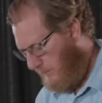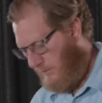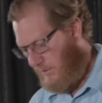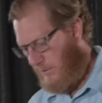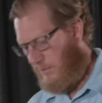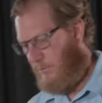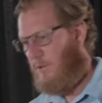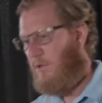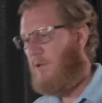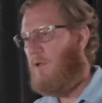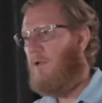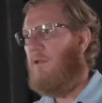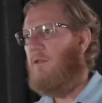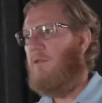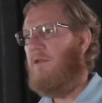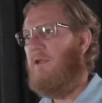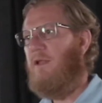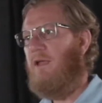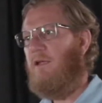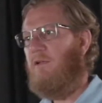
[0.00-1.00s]
So
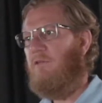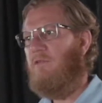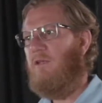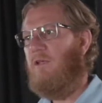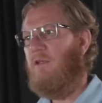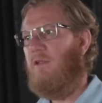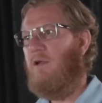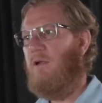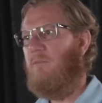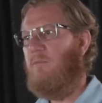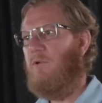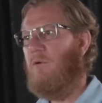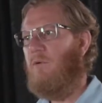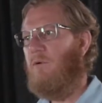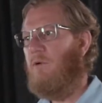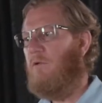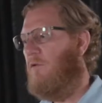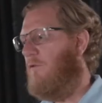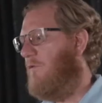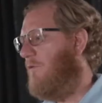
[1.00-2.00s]
the next thing that I'm
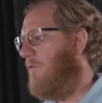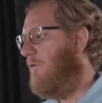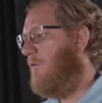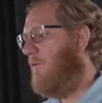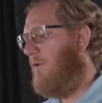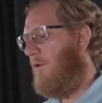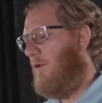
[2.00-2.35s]
going to do